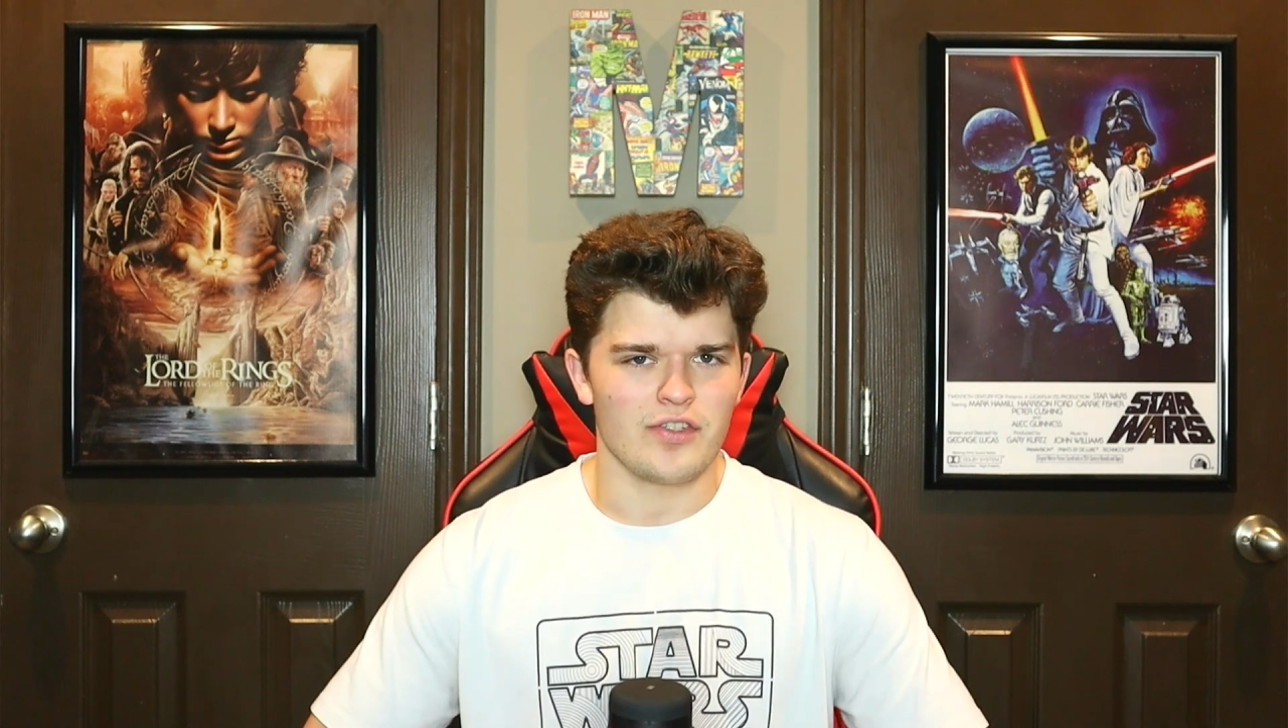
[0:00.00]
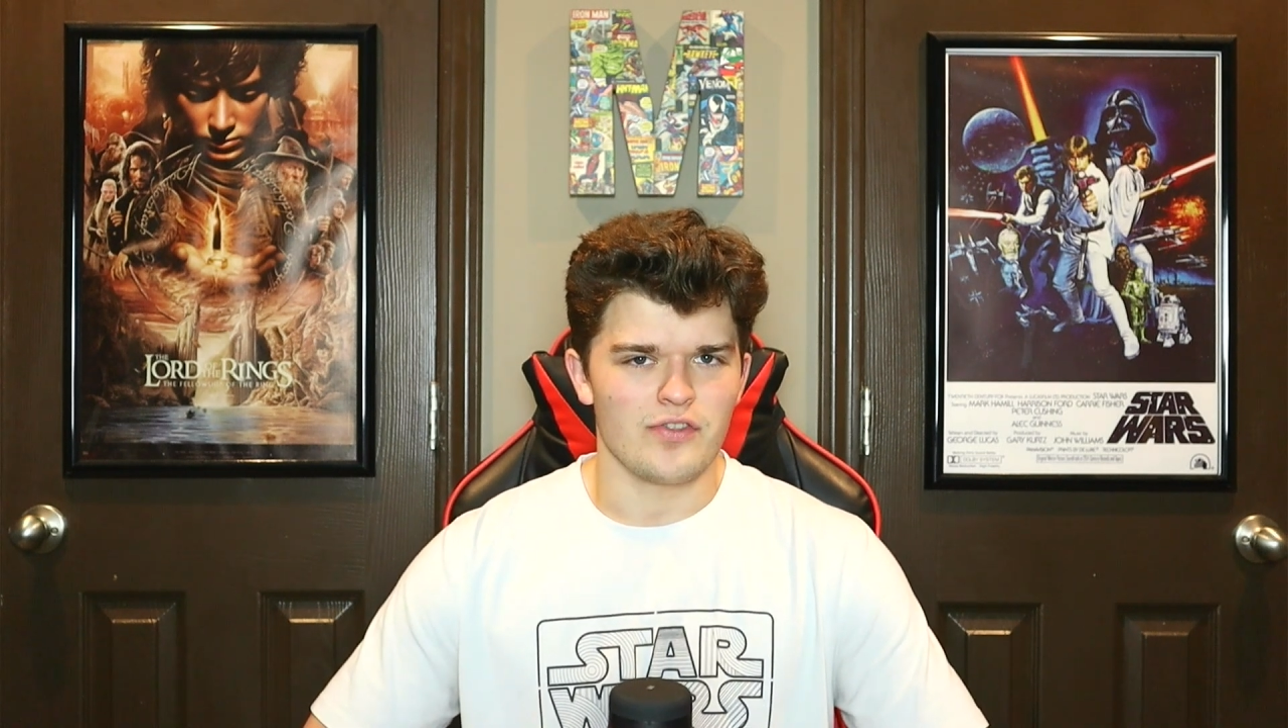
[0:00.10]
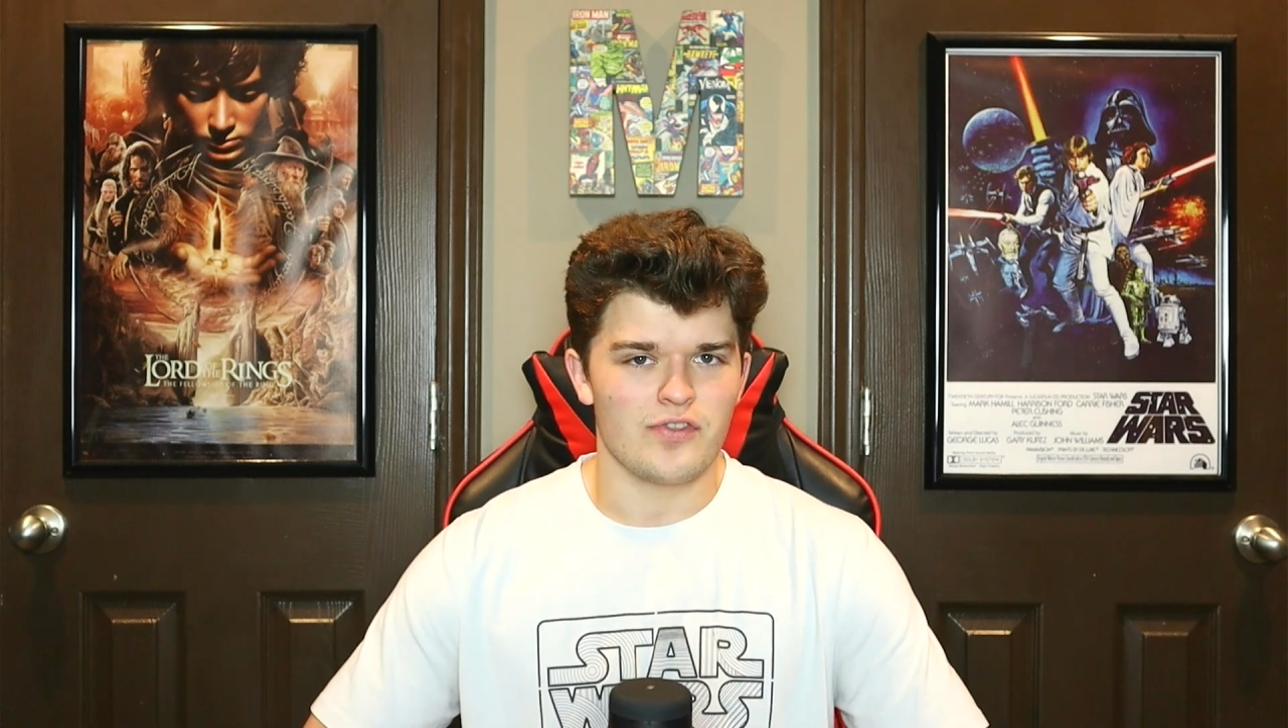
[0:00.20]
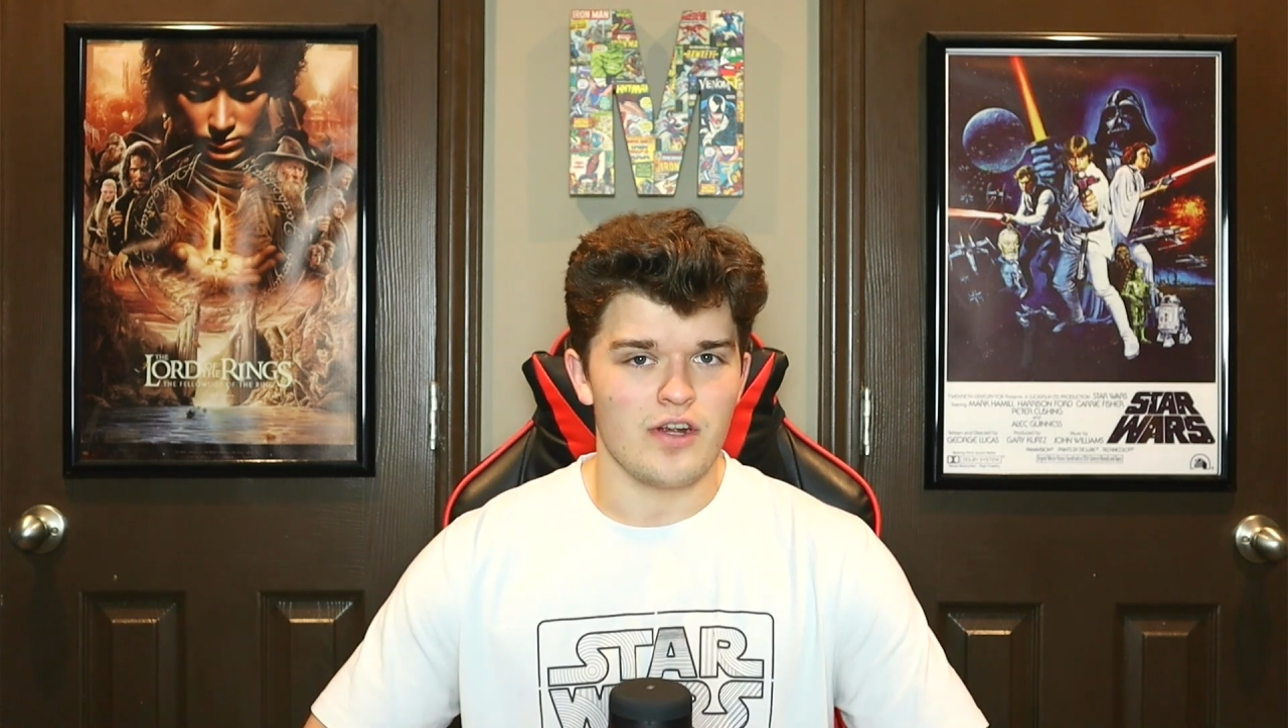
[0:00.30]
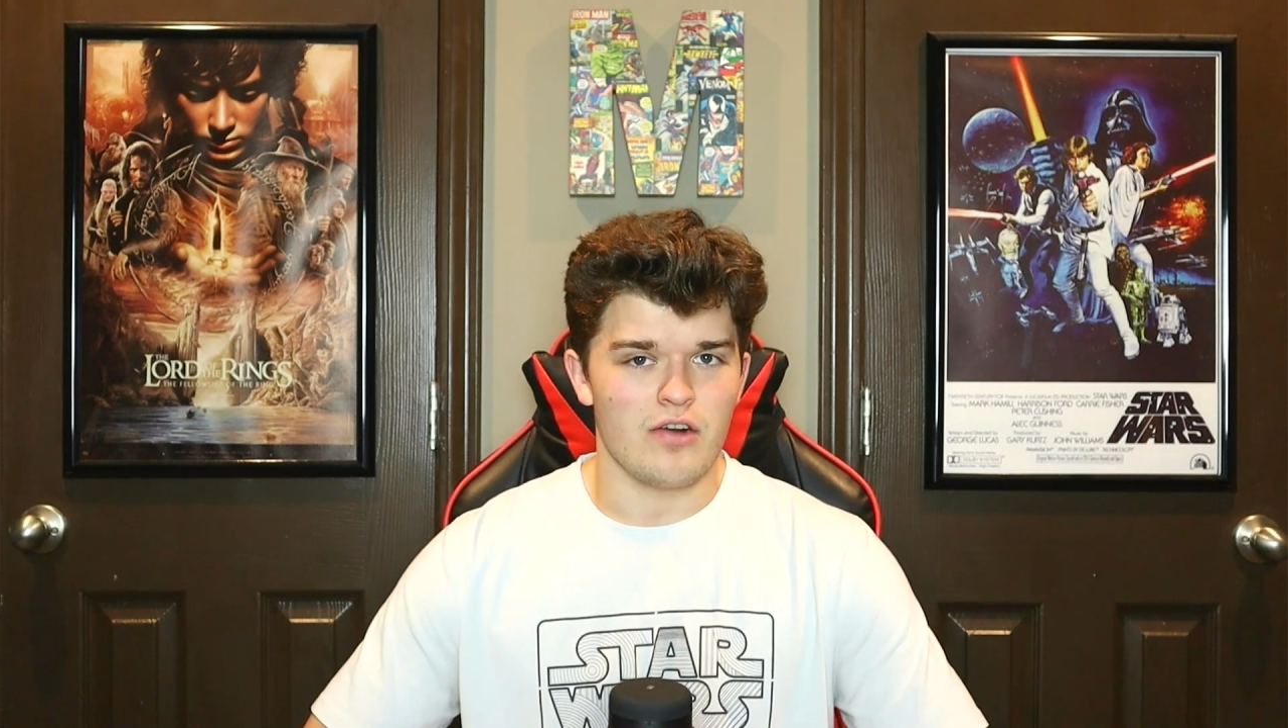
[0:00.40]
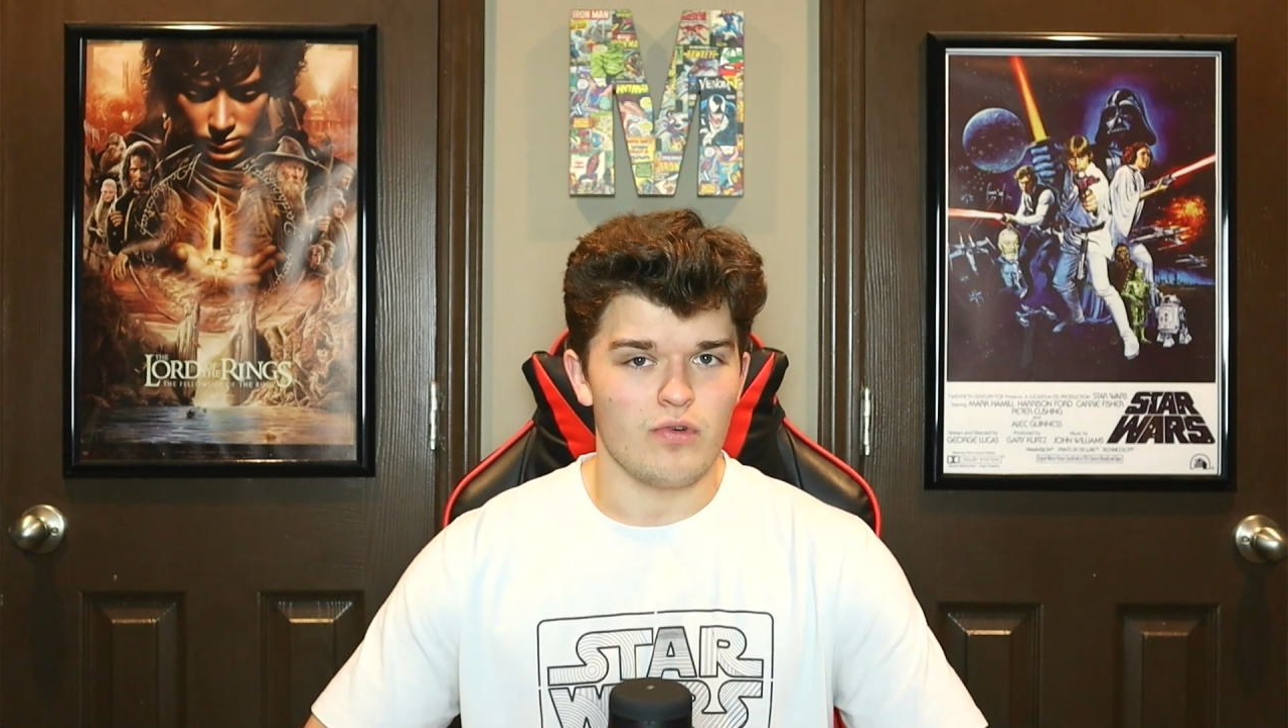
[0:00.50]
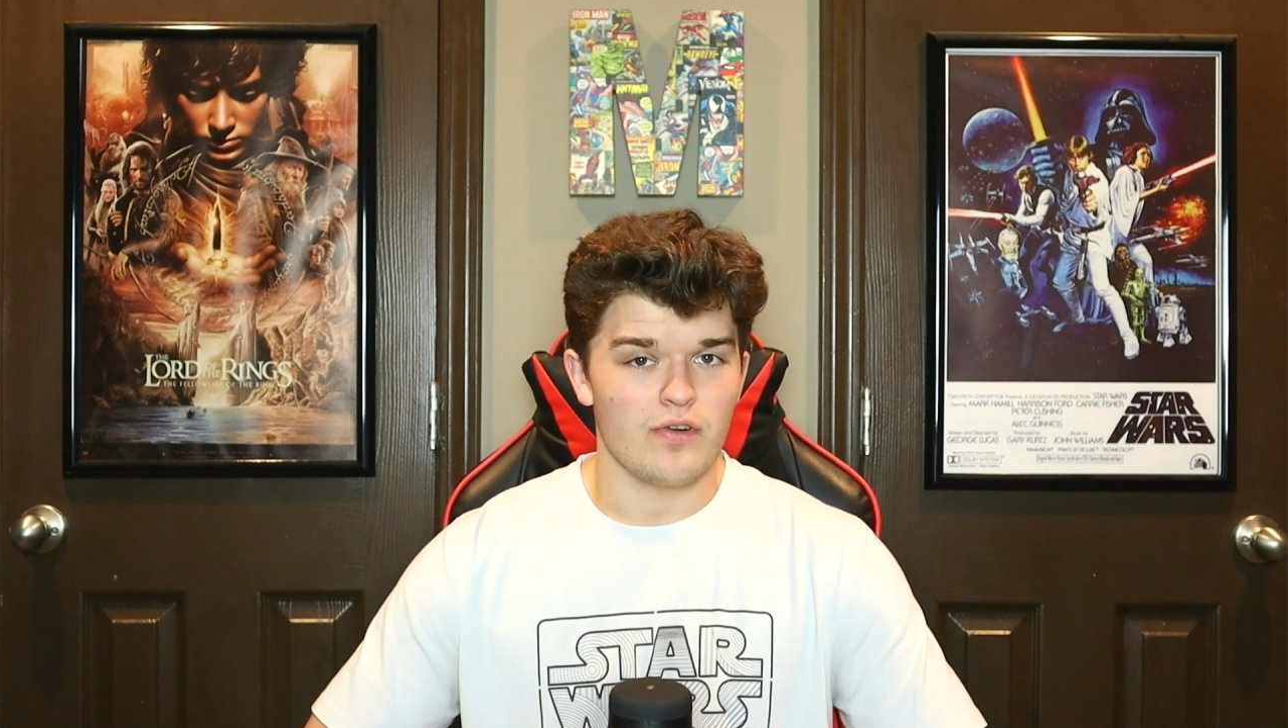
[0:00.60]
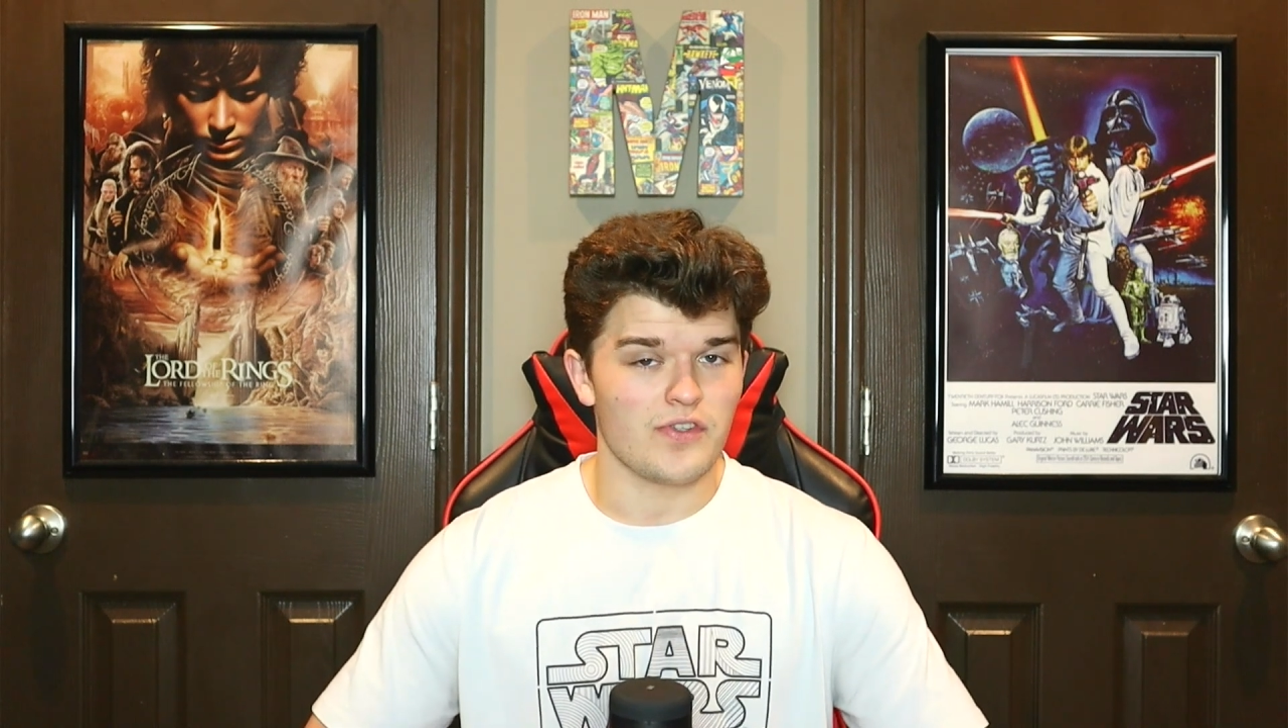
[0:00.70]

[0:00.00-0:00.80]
Star Wars,